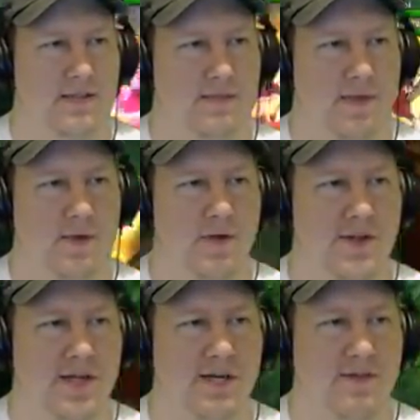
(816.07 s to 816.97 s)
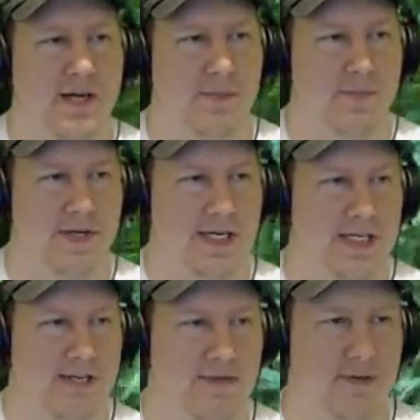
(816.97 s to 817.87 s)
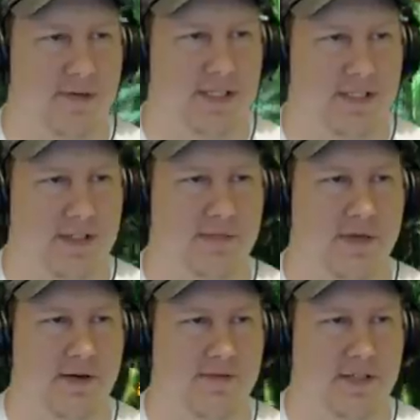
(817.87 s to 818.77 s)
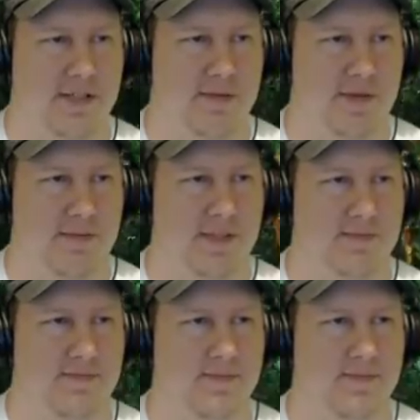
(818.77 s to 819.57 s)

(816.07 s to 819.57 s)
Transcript: It'd be one thing if I could predict if they're about to jump off or something, but...